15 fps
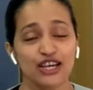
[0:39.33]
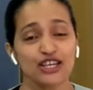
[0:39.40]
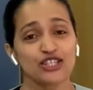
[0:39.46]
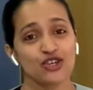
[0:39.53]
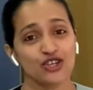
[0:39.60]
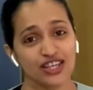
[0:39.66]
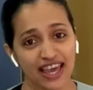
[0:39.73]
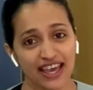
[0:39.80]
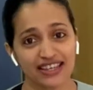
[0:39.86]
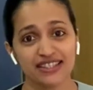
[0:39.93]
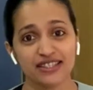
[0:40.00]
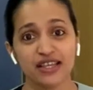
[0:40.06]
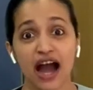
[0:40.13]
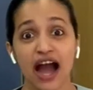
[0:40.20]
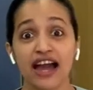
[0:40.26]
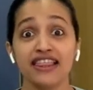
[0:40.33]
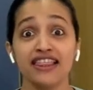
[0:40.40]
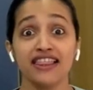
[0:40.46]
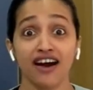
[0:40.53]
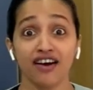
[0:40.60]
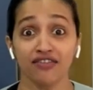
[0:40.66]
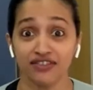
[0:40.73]
So yes, I
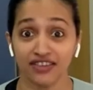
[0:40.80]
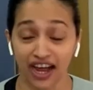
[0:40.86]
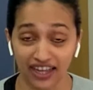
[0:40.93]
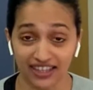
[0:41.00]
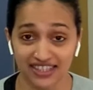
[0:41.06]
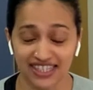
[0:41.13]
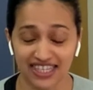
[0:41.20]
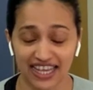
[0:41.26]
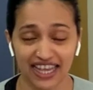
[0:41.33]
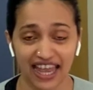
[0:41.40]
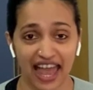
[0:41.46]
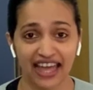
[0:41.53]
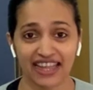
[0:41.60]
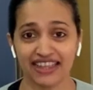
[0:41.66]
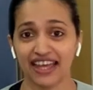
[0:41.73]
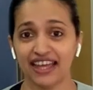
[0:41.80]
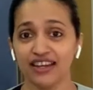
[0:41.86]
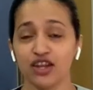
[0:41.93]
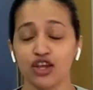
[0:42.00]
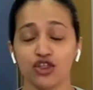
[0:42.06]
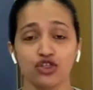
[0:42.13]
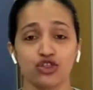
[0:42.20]
love dancing, and
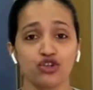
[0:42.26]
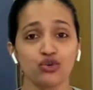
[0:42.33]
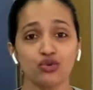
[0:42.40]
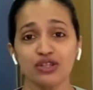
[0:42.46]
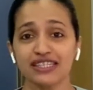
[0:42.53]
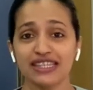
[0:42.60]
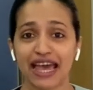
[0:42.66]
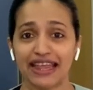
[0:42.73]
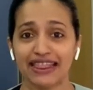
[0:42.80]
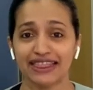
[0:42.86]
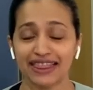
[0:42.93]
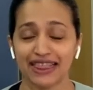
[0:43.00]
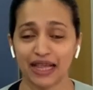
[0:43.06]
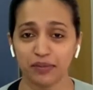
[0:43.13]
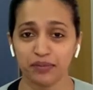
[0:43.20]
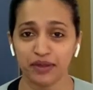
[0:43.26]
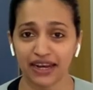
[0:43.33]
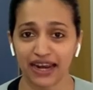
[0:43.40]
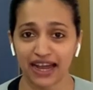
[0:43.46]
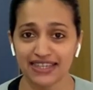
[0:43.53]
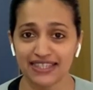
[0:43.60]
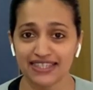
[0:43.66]
then through this health club that
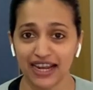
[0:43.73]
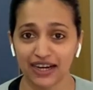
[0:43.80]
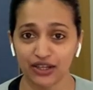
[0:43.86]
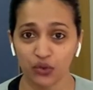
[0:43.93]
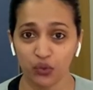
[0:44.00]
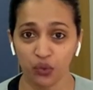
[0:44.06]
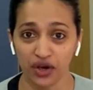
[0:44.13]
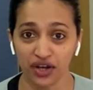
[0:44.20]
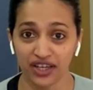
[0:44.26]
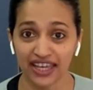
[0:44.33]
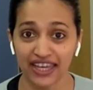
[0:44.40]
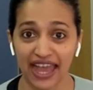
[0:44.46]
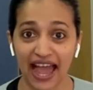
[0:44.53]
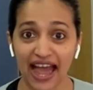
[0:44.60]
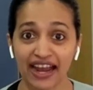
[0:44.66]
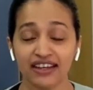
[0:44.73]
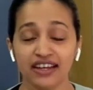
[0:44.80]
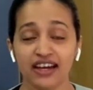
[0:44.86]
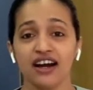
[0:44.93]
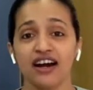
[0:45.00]
I started working at,